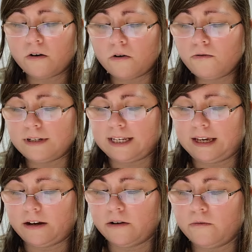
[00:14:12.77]
Oh
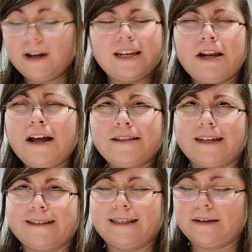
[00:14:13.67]
dear, what
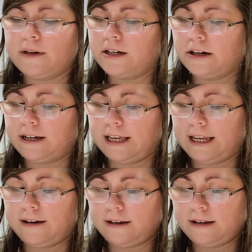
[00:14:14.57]
nonsense am I
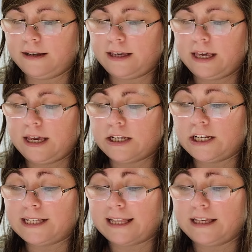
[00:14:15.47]
talking?
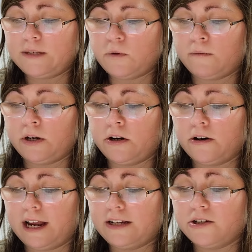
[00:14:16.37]
Just at this moment, her
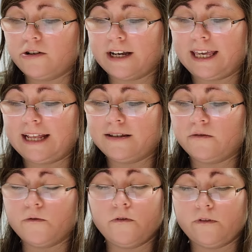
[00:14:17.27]
head struck against the
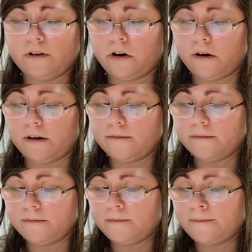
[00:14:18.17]
roof of the hall.
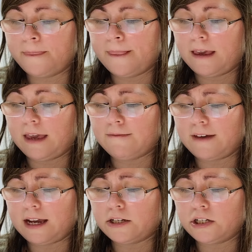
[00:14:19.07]
In
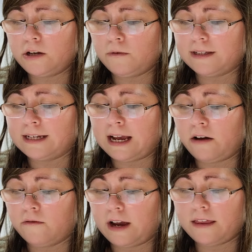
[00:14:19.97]
fact, she was
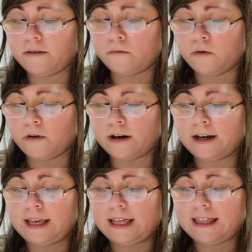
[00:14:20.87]
now rather more
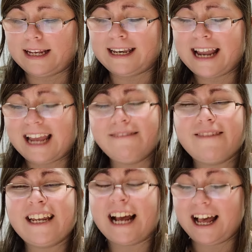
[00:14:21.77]
than nine
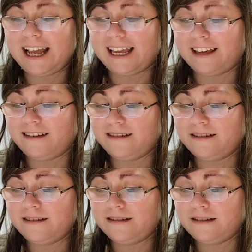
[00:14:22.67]
feet high.
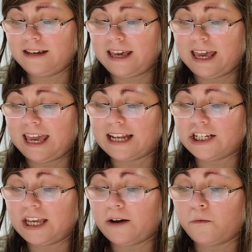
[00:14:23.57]
And
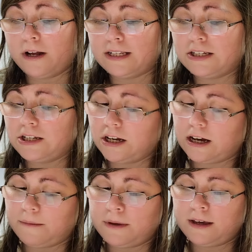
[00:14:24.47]
she at once took
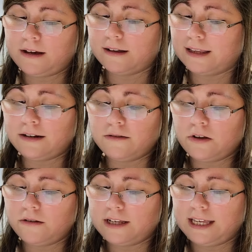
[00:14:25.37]
up a little
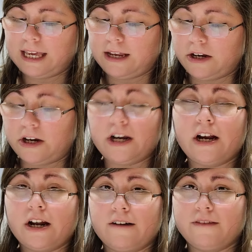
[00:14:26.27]
golden key and
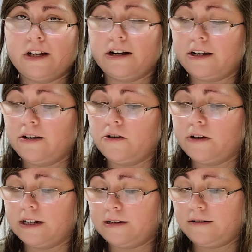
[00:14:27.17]
hurried off the garden door.